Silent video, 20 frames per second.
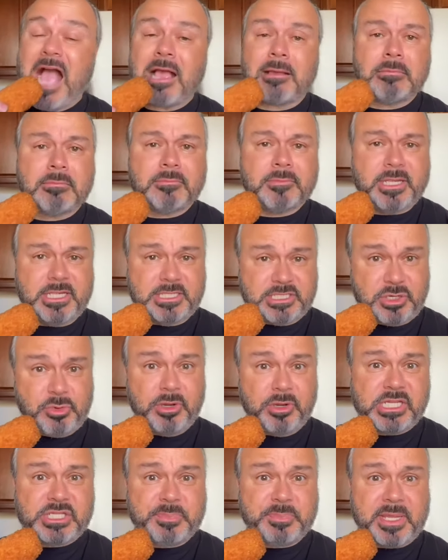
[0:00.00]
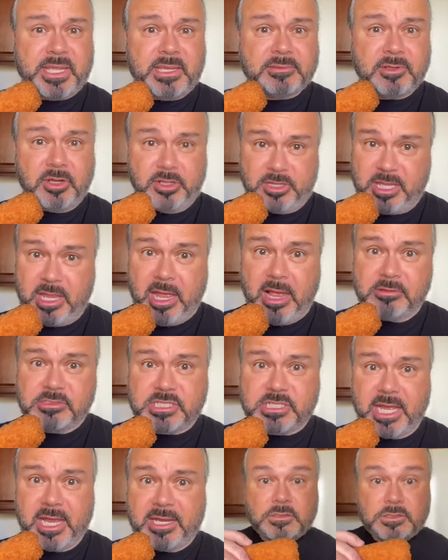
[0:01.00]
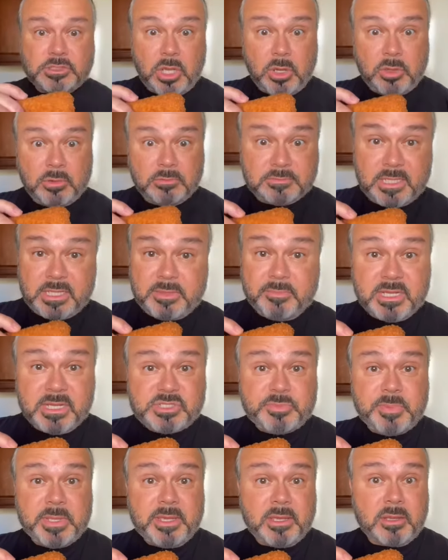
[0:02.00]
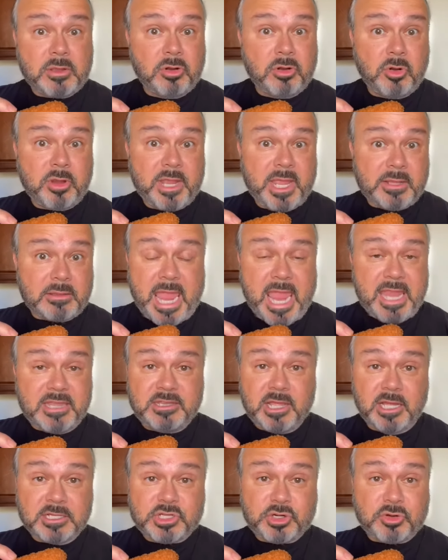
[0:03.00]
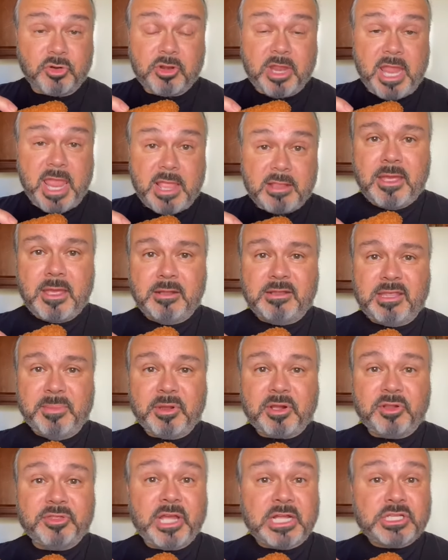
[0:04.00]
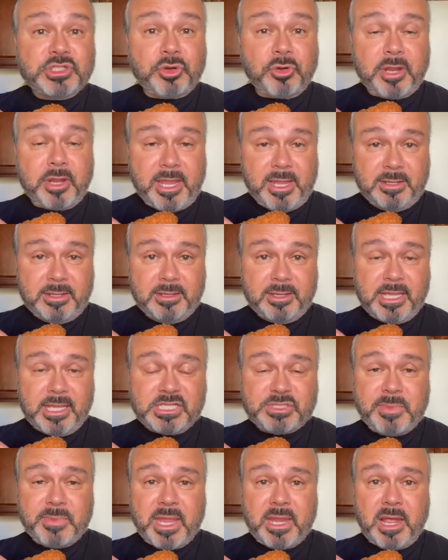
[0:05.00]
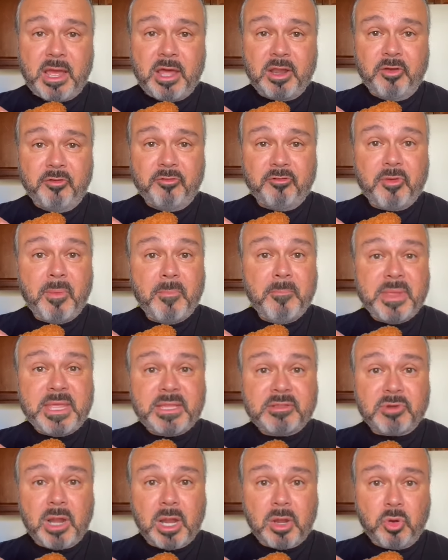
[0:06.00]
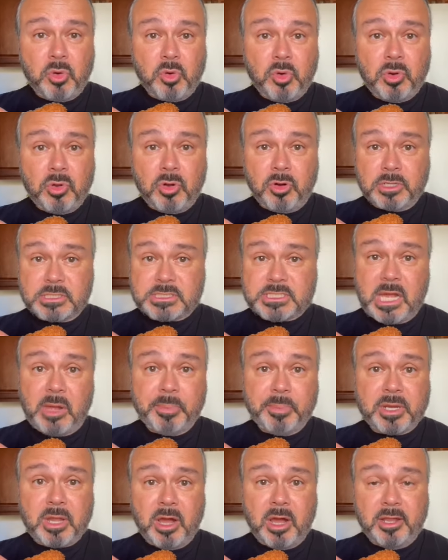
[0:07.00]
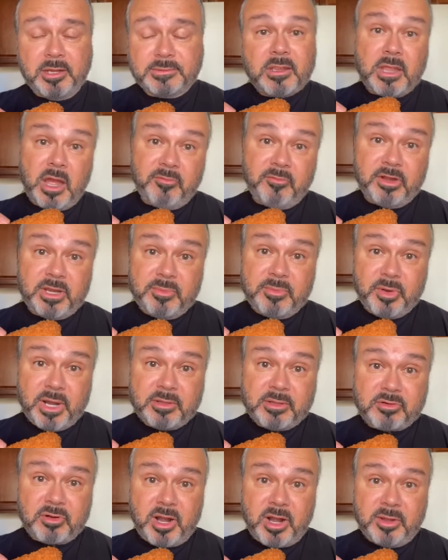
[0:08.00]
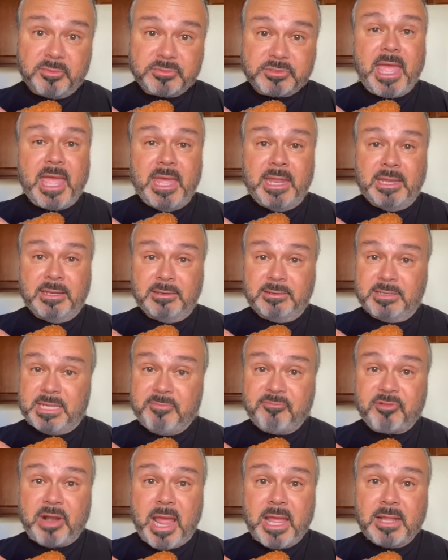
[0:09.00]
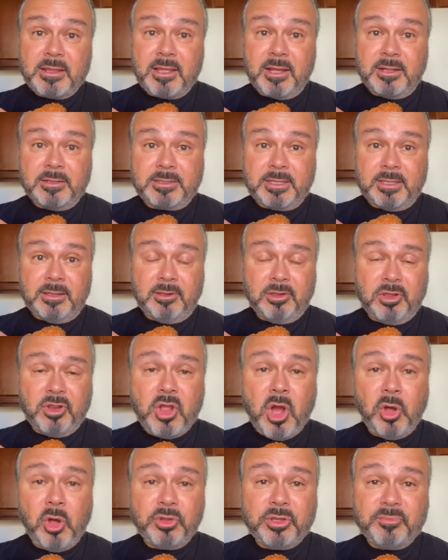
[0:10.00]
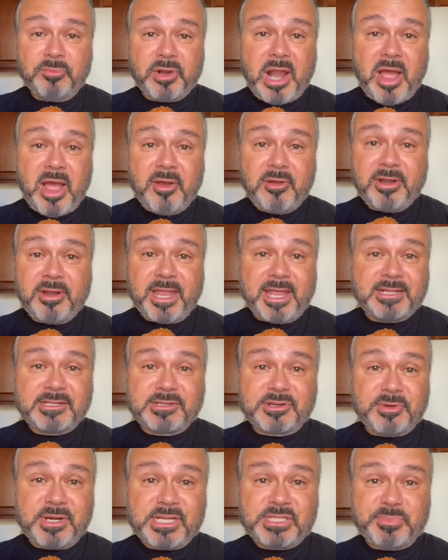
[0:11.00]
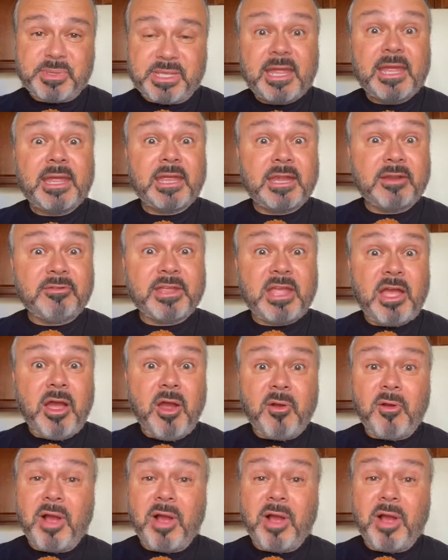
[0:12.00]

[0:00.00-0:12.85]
It's crispy on the outside, so it must be a croquette, a Dutch croquette. A typical Dutch croquette is made out of meat ragout or salpicon, covered in breadcrumbs, and deep fried until golden brown and crispy. Here we go.